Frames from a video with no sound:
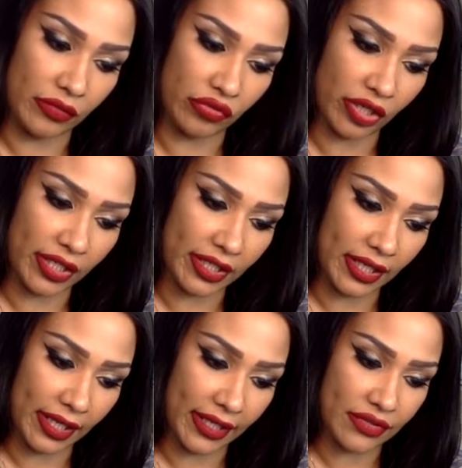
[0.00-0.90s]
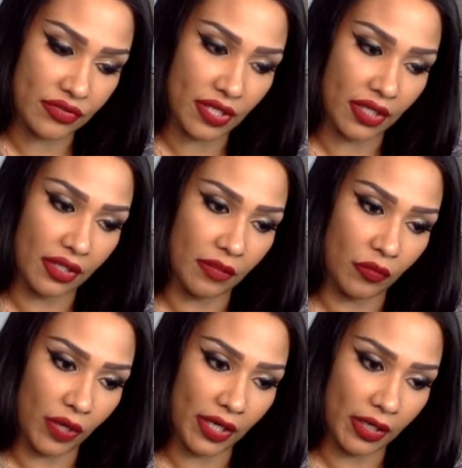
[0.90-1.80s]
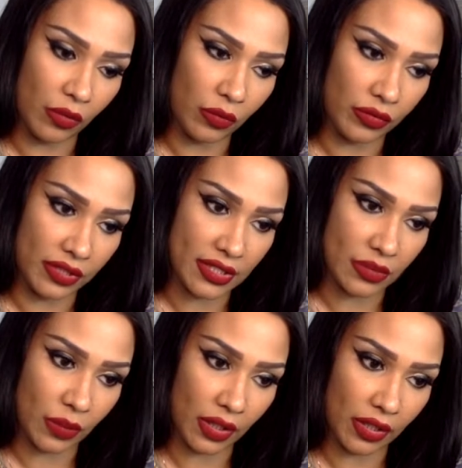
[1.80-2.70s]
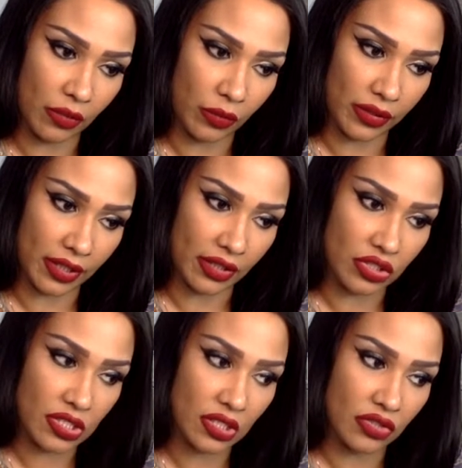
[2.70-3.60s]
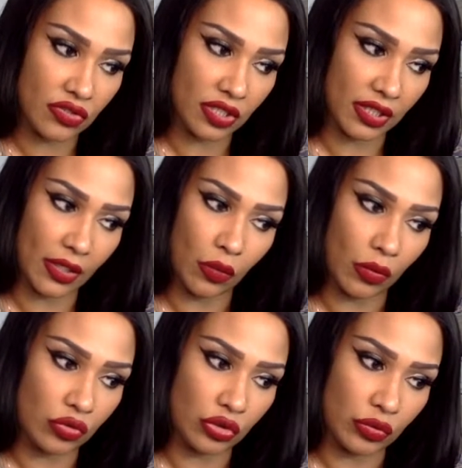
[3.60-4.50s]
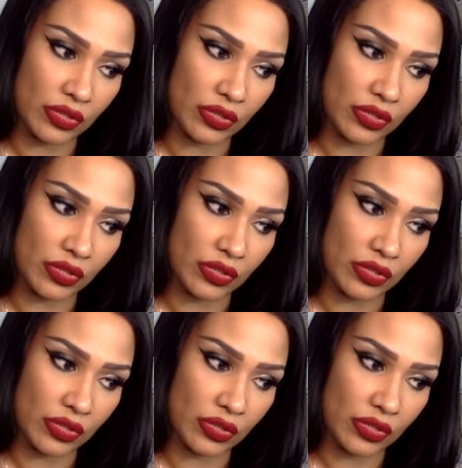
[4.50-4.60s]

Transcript: trying to get answers out of them, why they don't want this and why they don't want that, just understand they don't want you.